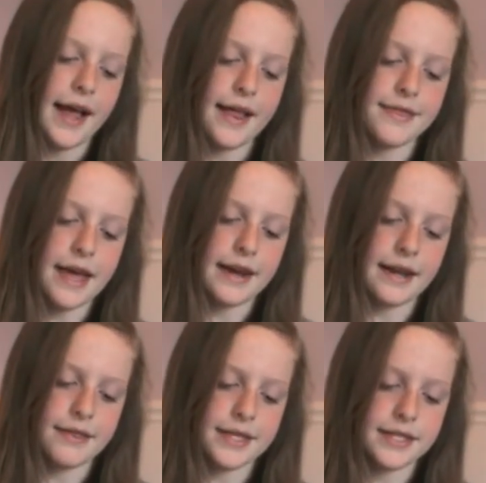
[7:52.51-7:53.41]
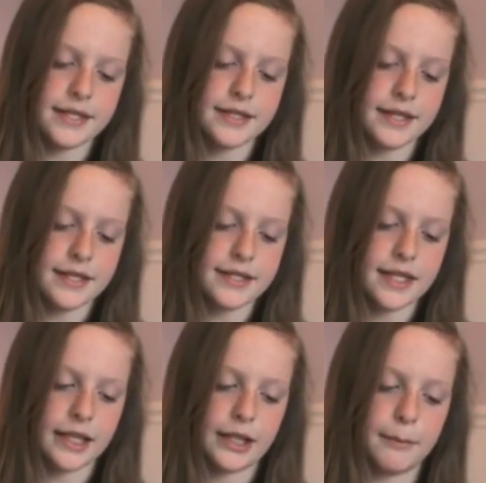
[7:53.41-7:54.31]
And then this is the
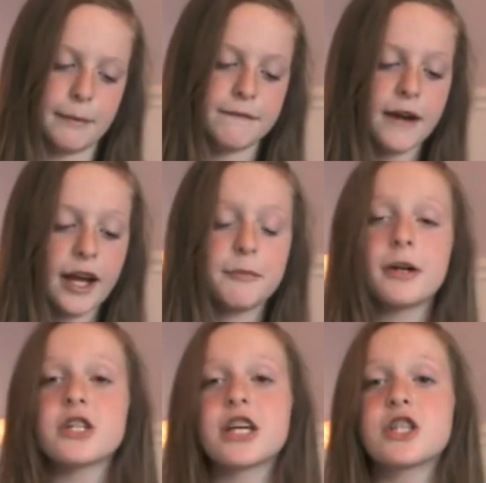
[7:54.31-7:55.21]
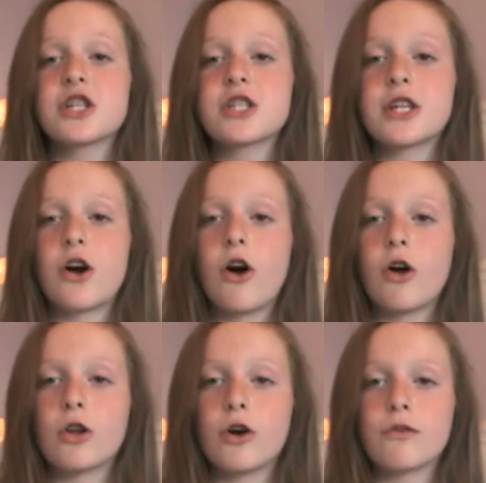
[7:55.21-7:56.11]
Stila number five brush. It's just an
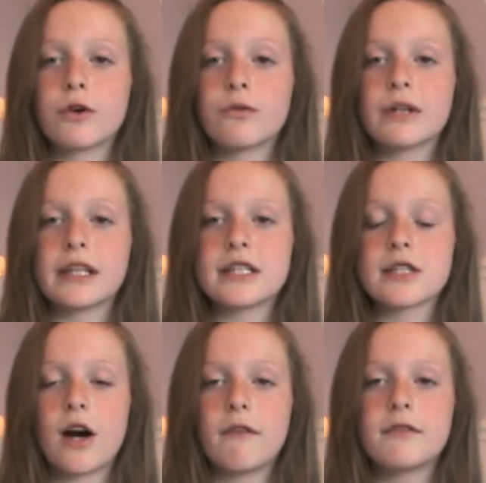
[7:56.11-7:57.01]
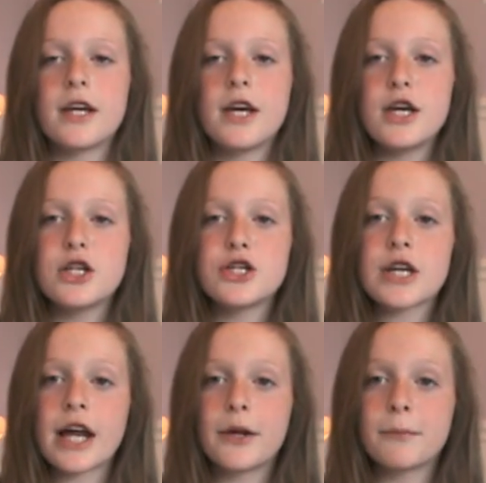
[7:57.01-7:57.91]
all-over really soft
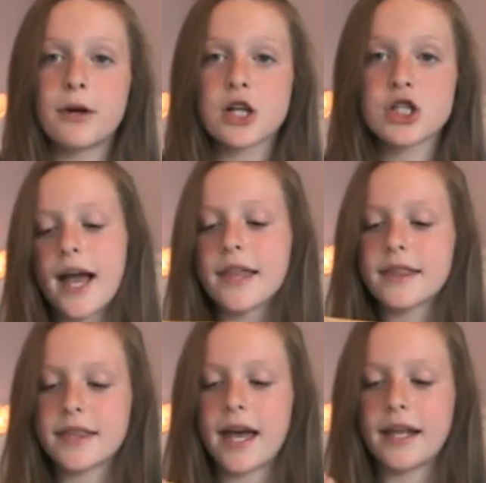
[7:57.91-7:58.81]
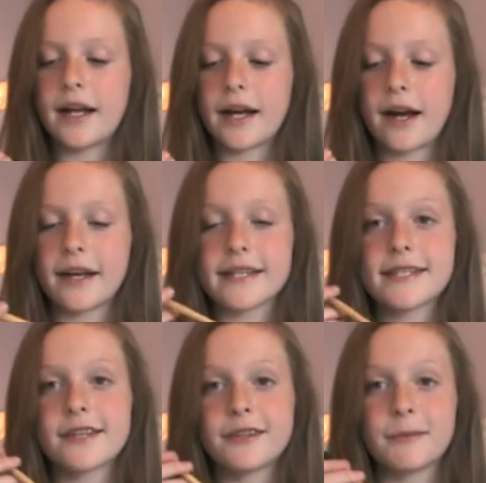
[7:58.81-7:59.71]
shadow brush. And then I got a
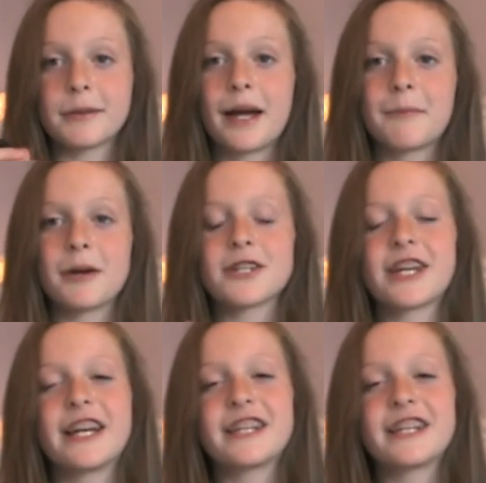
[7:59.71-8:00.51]
Stila number nine brush, and